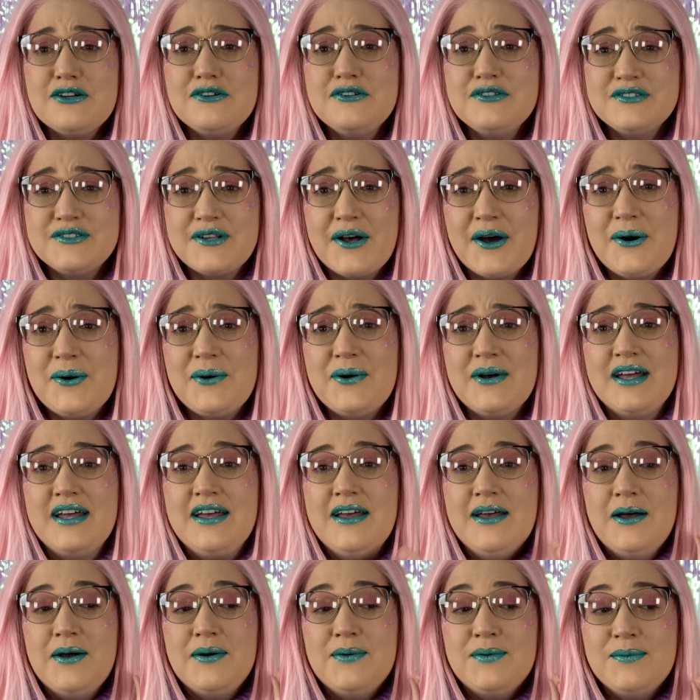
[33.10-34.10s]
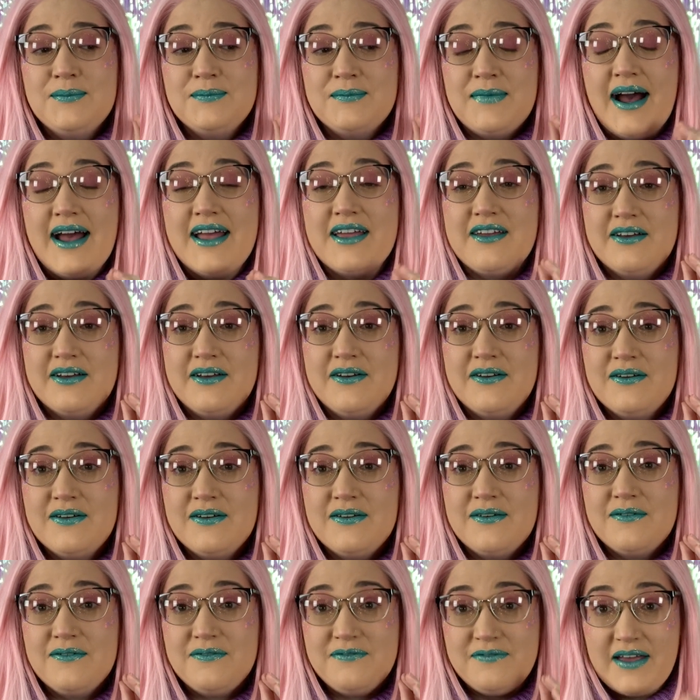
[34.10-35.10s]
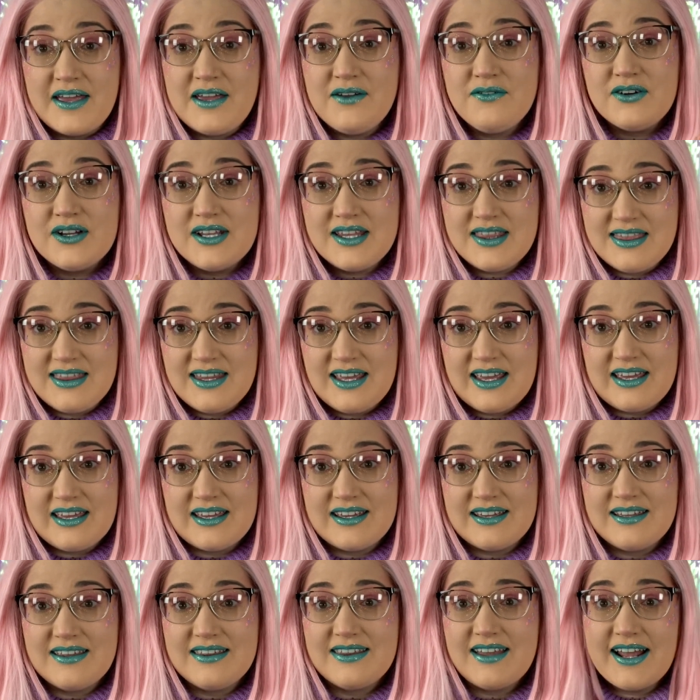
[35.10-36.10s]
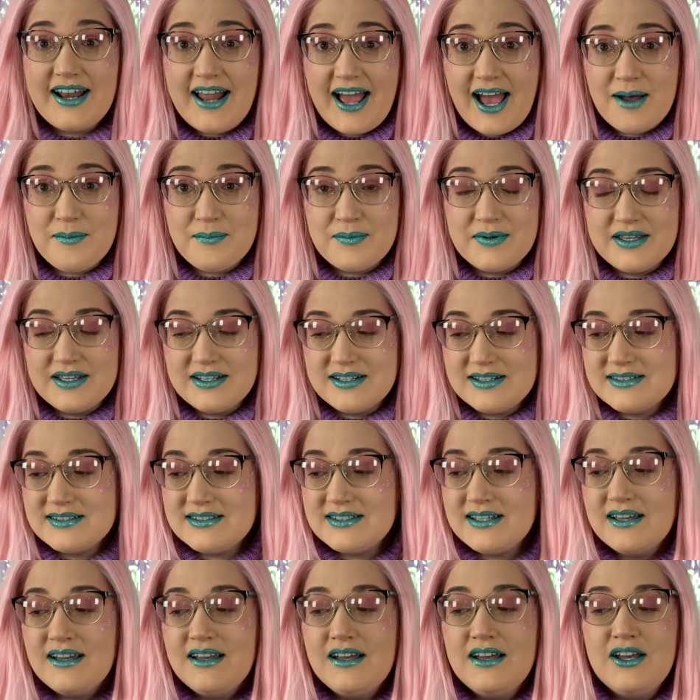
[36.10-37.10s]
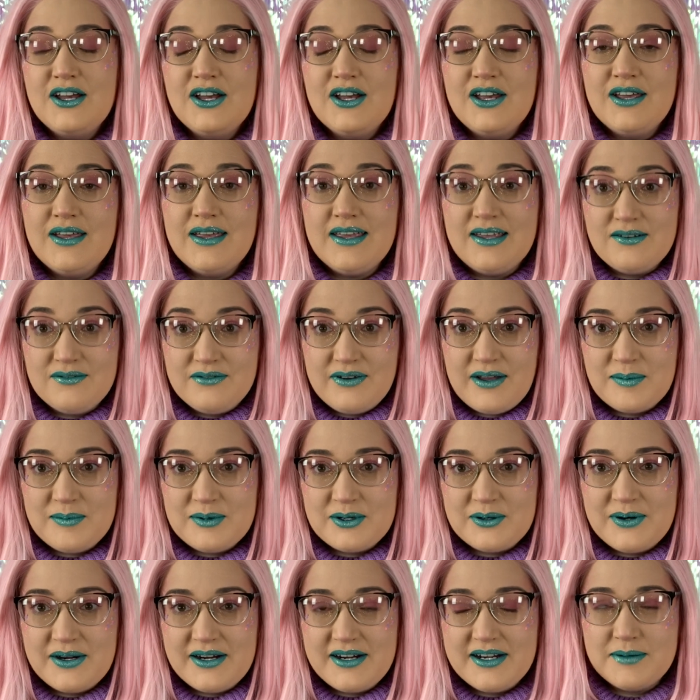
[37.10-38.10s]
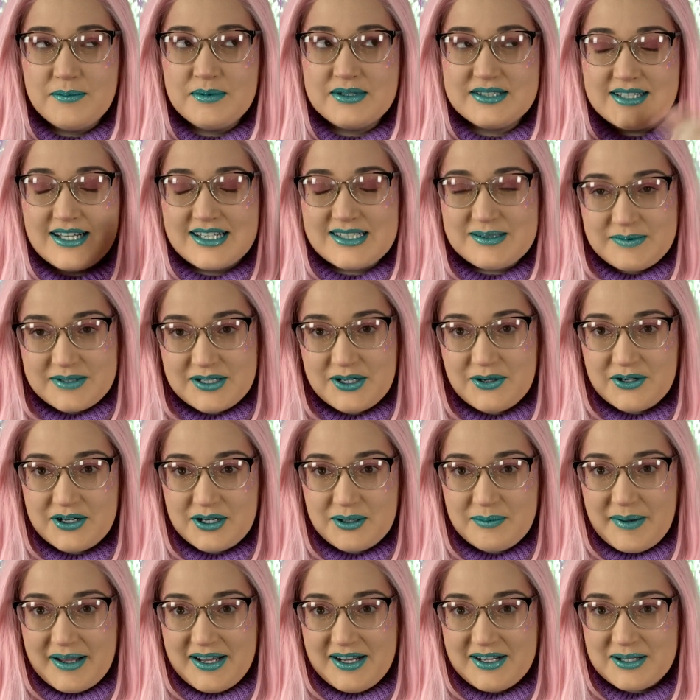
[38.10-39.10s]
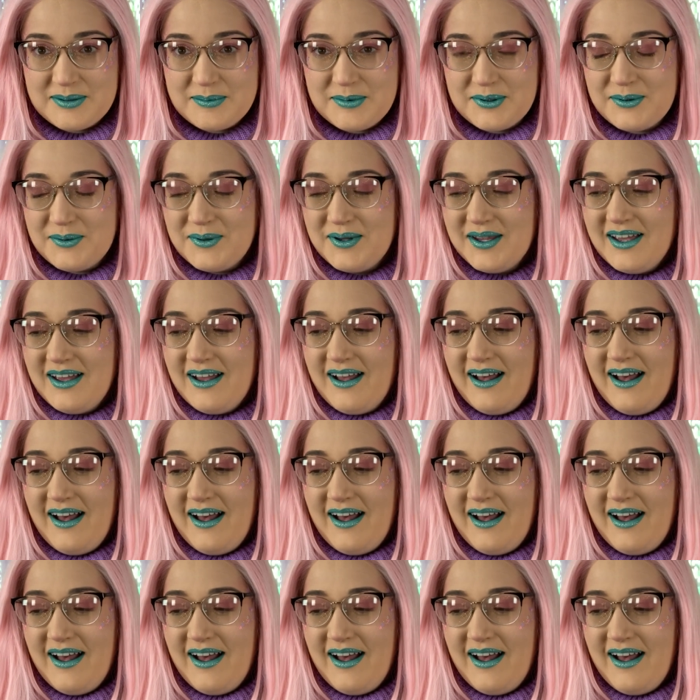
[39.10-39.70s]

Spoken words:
So my favorite thing that happened in February, besides me going on my honeymoon,